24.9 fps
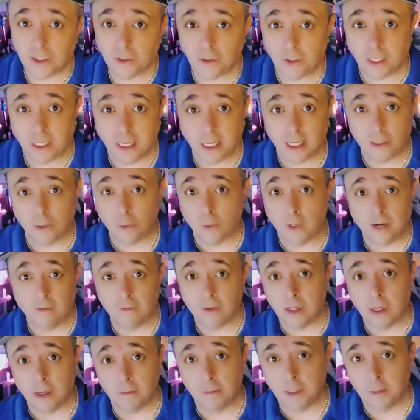Don't ever come to
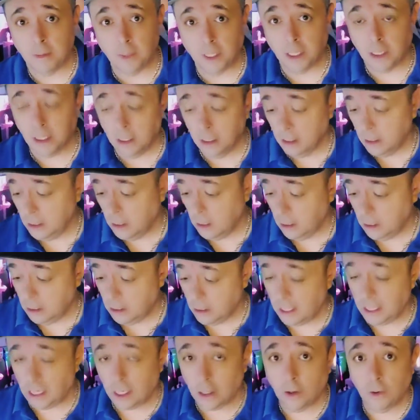me. And I go,
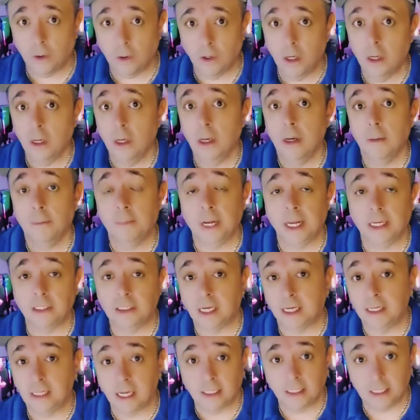but I
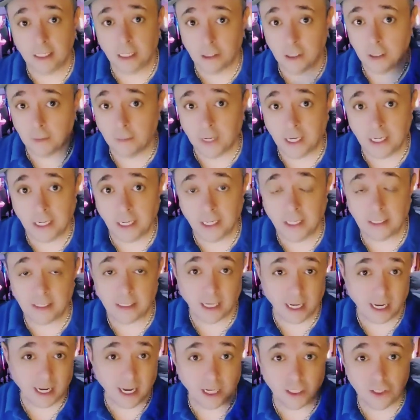took her money and I said, I got
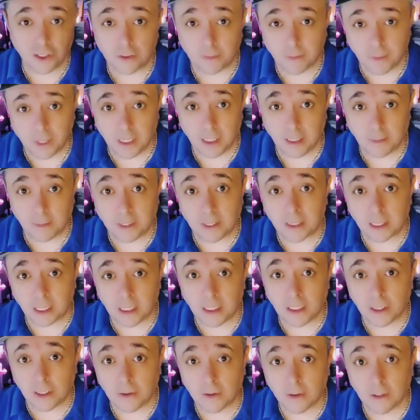your money, but thank you.
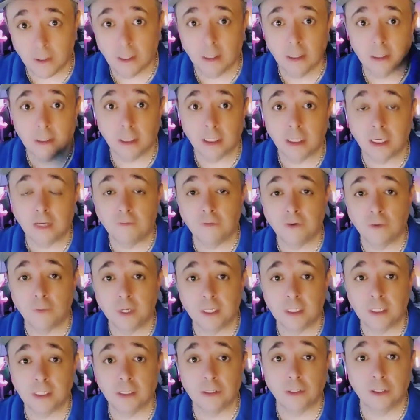Thank you for wasting your
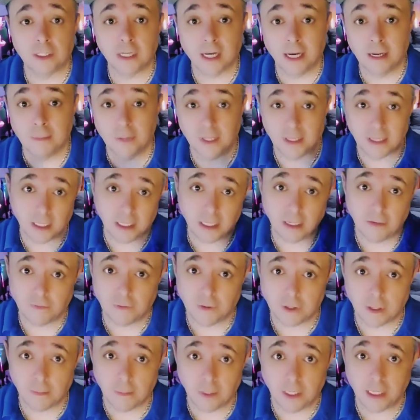time, but thank you for the money.
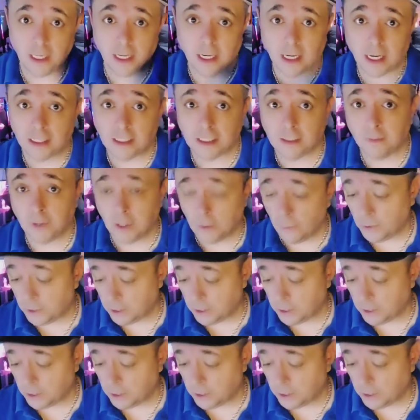I got smart with it.